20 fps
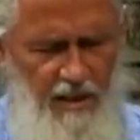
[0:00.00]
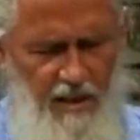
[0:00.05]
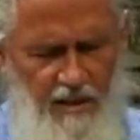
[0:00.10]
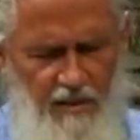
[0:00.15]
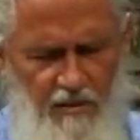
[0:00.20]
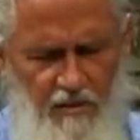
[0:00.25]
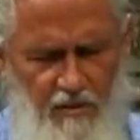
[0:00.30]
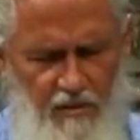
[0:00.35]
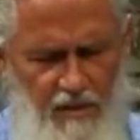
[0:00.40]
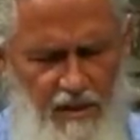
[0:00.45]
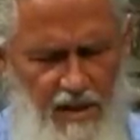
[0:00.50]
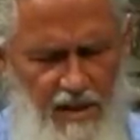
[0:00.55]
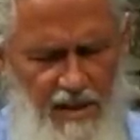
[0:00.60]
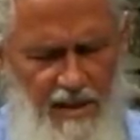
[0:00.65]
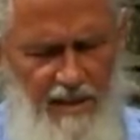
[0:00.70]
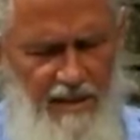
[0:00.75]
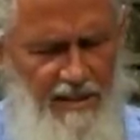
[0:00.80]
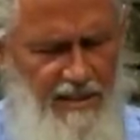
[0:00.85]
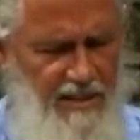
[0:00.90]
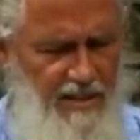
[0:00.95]

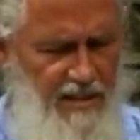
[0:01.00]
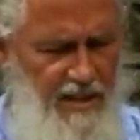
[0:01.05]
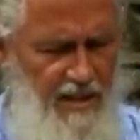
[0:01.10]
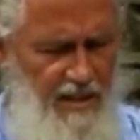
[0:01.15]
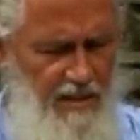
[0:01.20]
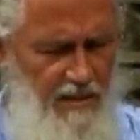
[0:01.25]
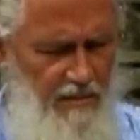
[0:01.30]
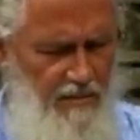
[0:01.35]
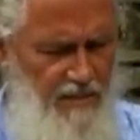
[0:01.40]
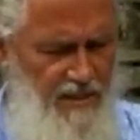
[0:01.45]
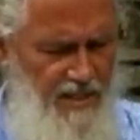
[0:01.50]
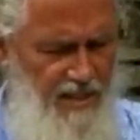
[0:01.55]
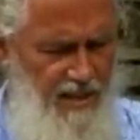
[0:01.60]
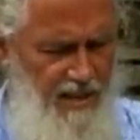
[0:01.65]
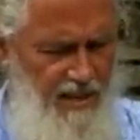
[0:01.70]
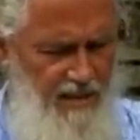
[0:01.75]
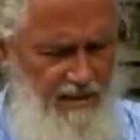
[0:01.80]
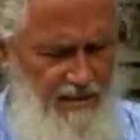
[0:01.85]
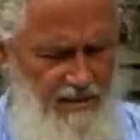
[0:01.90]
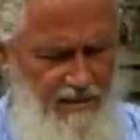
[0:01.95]
underlying state of
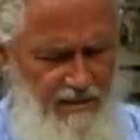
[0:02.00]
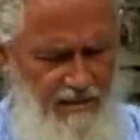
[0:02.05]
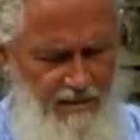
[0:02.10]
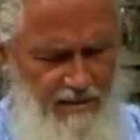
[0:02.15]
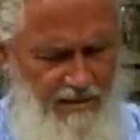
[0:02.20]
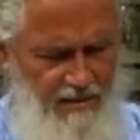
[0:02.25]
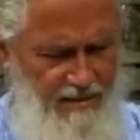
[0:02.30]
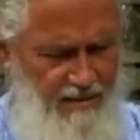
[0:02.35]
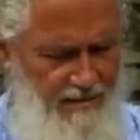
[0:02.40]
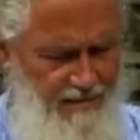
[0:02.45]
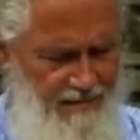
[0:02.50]
silence.